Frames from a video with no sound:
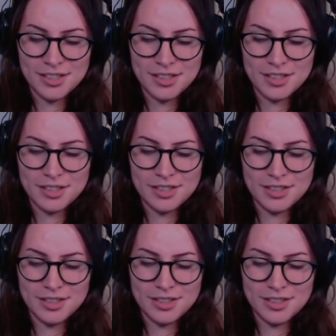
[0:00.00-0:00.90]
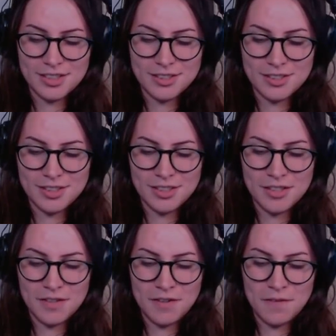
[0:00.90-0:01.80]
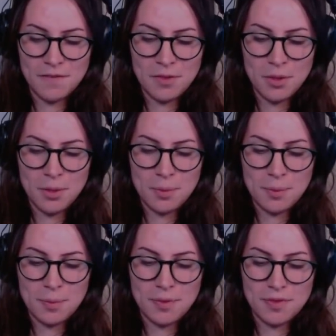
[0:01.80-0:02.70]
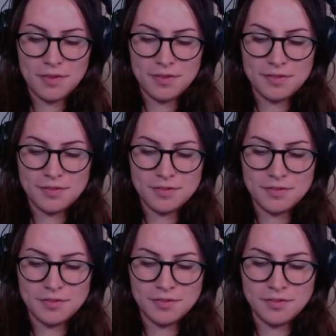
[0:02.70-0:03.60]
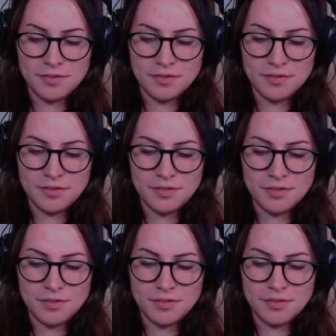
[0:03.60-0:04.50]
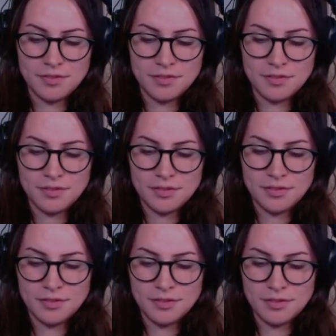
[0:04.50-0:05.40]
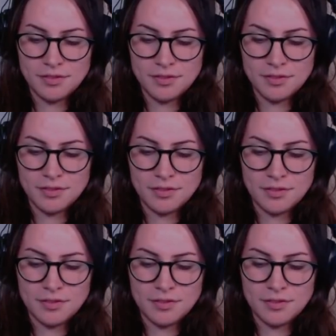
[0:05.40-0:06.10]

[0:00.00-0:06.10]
[no speech]